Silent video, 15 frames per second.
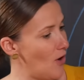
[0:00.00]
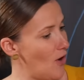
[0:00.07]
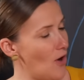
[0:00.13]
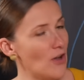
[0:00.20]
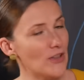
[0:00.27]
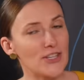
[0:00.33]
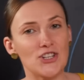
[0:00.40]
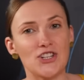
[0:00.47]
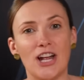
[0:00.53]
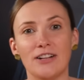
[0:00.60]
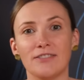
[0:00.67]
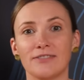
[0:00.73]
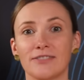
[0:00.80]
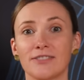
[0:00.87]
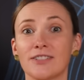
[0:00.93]
on the
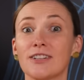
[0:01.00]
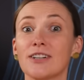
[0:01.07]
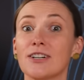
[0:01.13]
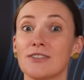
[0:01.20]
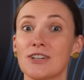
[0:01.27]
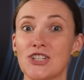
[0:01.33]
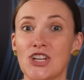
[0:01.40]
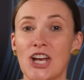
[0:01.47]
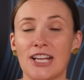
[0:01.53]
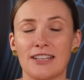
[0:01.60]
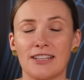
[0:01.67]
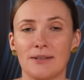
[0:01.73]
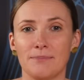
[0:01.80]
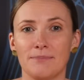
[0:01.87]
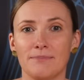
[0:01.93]
shelf, reject
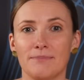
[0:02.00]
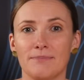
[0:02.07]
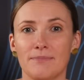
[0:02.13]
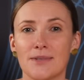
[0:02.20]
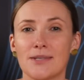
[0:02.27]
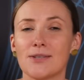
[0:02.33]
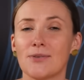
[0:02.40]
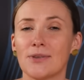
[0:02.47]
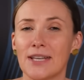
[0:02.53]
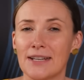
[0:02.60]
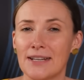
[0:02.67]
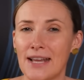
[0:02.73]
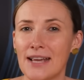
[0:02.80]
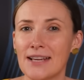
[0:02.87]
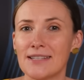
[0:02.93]
them, so that
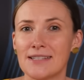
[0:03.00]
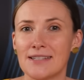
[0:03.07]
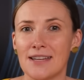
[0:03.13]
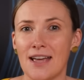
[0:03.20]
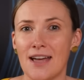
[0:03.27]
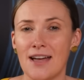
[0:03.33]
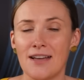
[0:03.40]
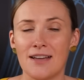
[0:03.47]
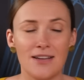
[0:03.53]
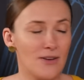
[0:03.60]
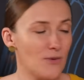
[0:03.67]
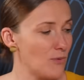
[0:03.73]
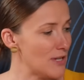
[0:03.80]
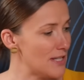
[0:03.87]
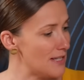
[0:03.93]
next year
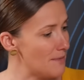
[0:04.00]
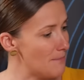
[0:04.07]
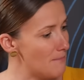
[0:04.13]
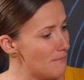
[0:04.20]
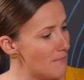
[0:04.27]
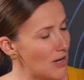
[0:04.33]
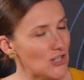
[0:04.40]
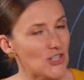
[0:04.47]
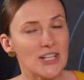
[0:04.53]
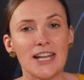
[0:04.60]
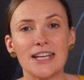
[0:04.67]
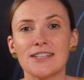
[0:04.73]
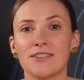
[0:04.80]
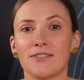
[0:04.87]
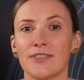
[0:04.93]
we see much
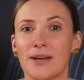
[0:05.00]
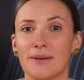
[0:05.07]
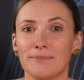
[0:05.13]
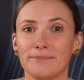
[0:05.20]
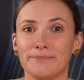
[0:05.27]
less of them.